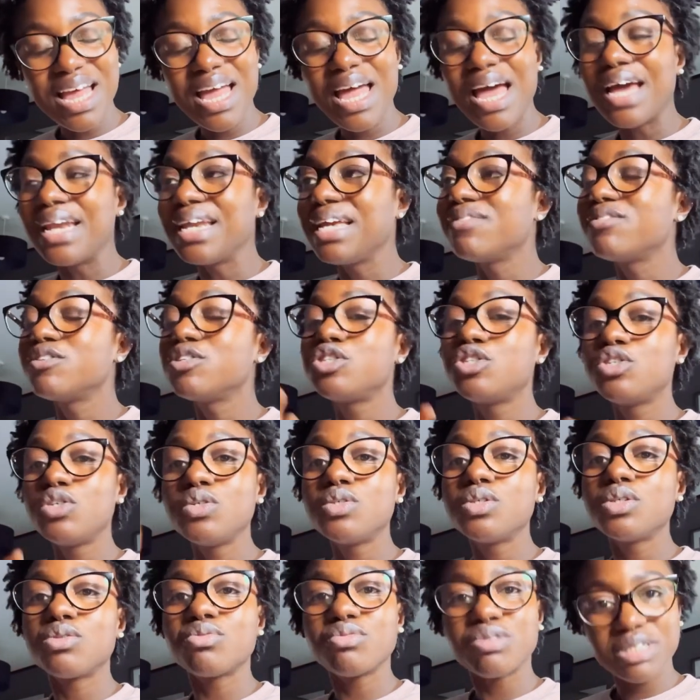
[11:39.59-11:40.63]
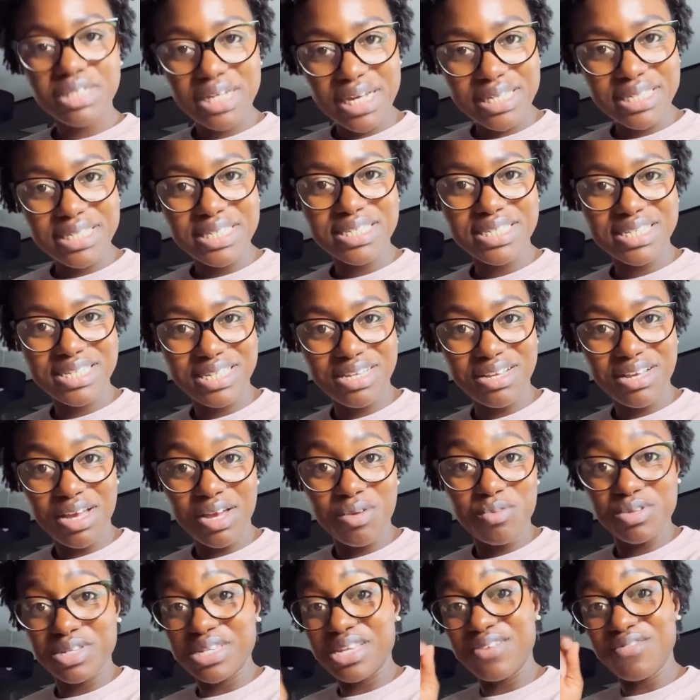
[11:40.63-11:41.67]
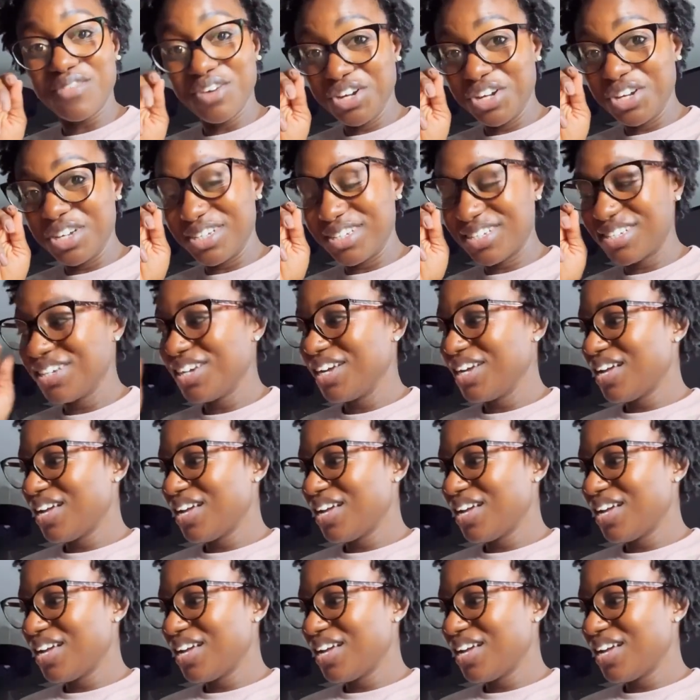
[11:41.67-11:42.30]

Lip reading: and even 2 to 3 days was even good.